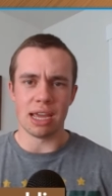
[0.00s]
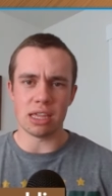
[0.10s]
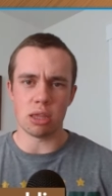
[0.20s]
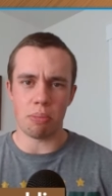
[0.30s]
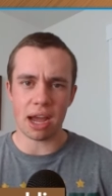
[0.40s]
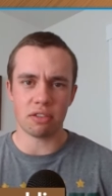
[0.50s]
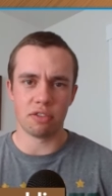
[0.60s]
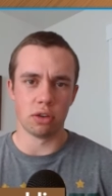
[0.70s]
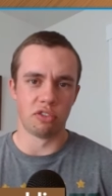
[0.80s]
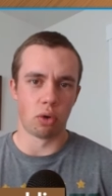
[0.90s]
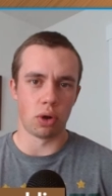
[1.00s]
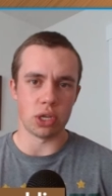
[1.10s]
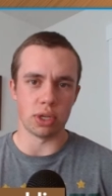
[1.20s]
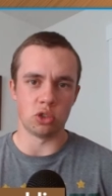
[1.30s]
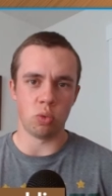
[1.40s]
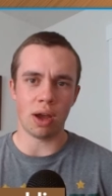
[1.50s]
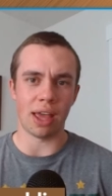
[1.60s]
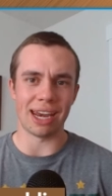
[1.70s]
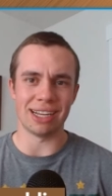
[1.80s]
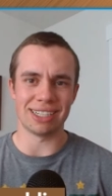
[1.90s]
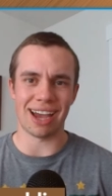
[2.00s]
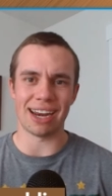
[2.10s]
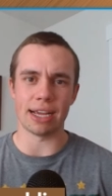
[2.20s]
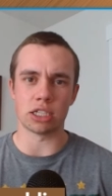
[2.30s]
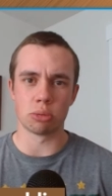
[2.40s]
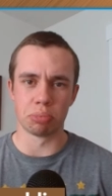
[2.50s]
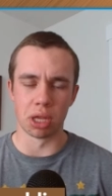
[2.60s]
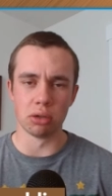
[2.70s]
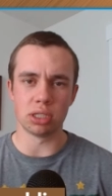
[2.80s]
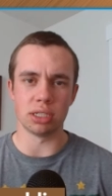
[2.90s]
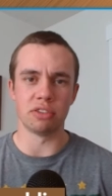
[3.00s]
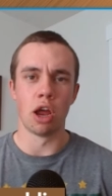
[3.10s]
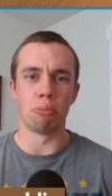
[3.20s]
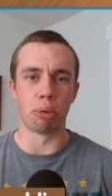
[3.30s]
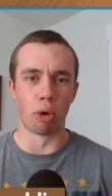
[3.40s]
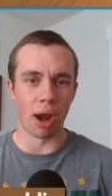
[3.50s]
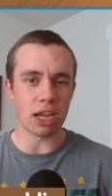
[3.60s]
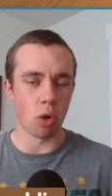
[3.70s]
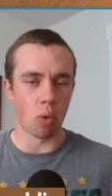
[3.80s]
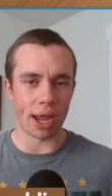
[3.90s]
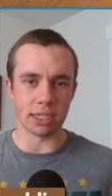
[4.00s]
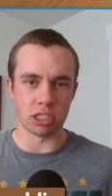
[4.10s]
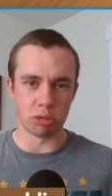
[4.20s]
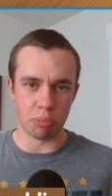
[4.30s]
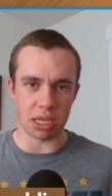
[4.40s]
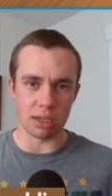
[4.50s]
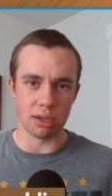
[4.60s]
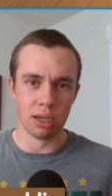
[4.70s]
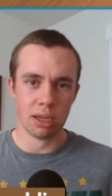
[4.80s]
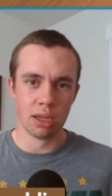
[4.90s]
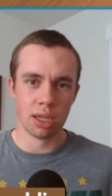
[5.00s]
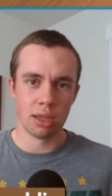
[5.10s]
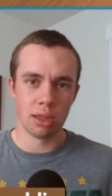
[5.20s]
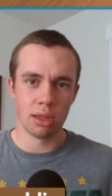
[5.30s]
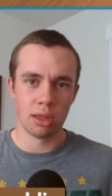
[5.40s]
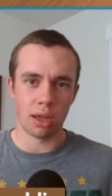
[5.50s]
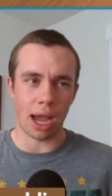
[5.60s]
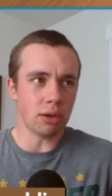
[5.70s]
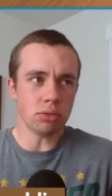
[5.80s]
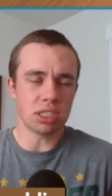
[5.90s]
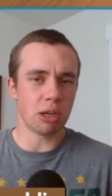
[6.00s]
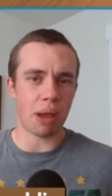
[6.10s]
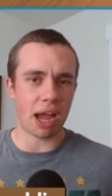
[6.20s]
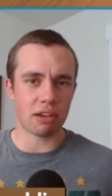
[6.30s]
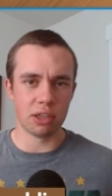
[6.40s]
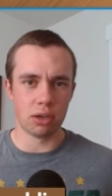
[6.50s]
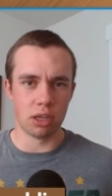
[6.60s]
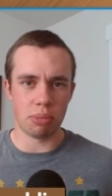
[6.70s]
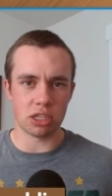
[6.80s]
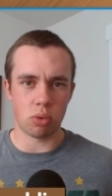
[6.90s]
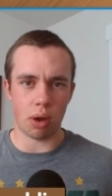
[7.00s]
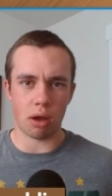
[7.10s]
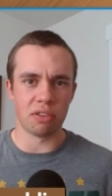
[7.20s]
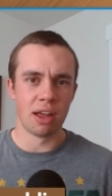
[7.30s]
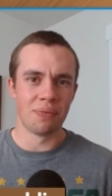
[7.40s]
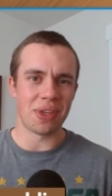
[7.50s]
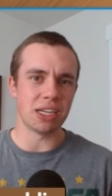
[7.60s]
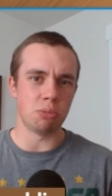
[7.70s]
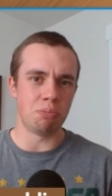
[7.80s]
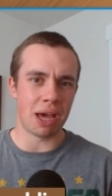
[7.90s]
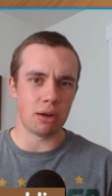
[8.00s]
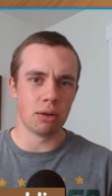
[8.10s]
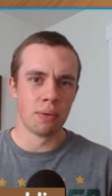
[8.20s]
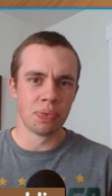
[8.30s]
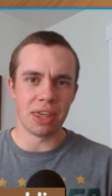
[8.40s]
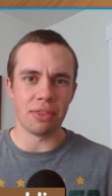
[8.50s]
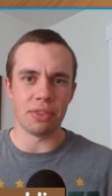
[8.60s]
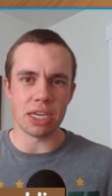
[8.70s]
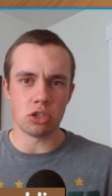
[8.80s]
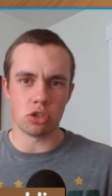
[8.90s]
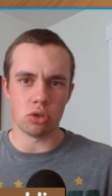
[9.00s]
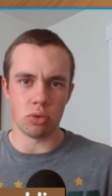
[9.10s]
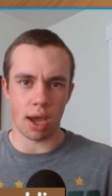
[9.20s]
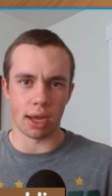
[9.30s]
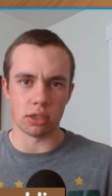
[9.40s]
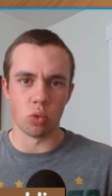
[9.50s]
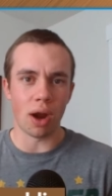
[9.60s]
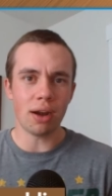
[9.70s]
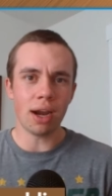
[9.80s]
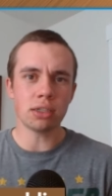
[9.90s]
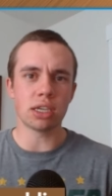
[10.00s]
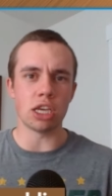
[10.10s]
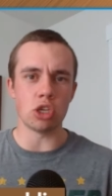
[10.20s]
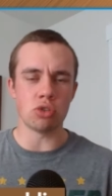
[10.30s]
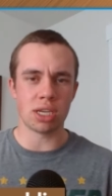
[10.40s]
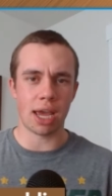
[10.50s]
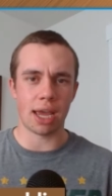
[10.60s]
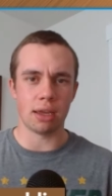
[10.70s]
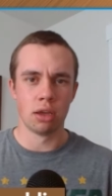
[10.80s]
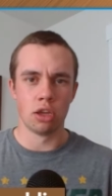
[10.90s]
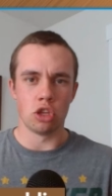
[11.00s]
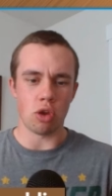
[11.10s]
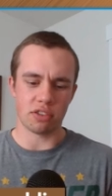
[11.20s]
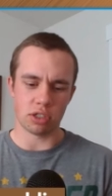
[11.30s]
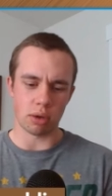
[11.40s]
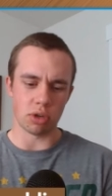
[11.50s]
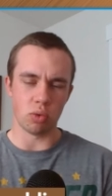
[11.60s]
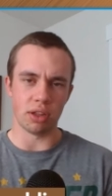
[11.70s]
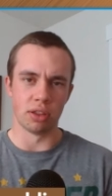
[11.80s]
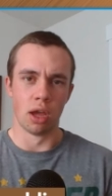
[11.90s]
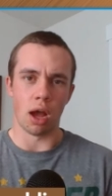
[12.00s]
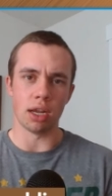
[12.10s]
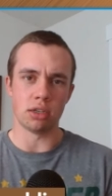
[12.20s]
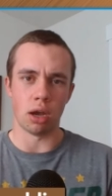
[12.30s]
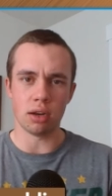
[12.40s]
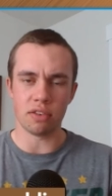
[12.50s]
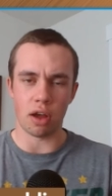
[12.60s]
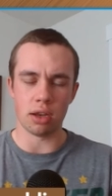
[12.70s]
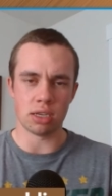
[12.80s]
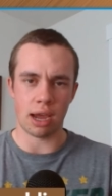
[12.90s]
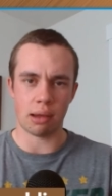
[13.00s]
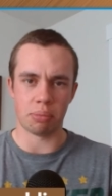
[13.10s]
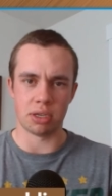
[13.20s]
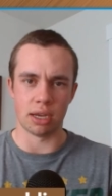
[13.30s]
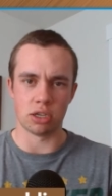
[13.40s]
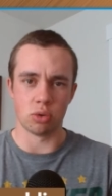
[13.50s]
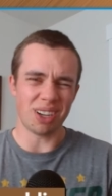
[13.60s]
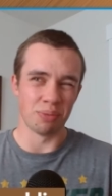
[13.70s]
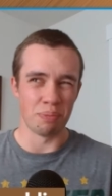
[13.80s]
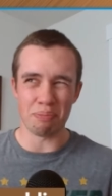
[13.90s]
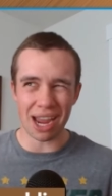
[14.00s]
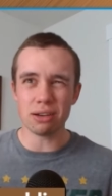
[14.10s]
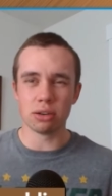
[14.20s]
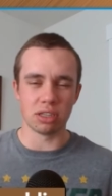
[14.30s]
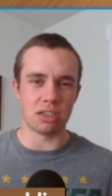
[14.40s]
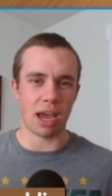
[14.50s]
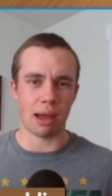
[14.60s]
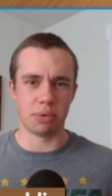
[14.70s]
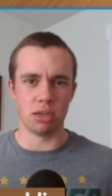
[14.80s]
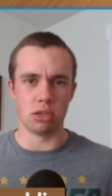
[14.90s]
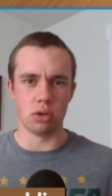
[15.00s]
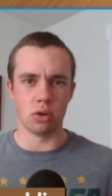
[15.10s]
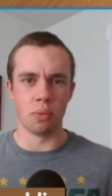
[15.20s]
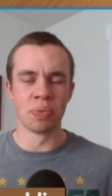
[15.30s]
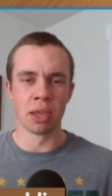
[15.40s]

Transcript: in the backfield for you as well and has got explosive breakaway speed. I don't see a backfield in the Big 12 that is better than these two guys. Where else can you say you have someone with a ton of untapped potential, well, minorly tapped into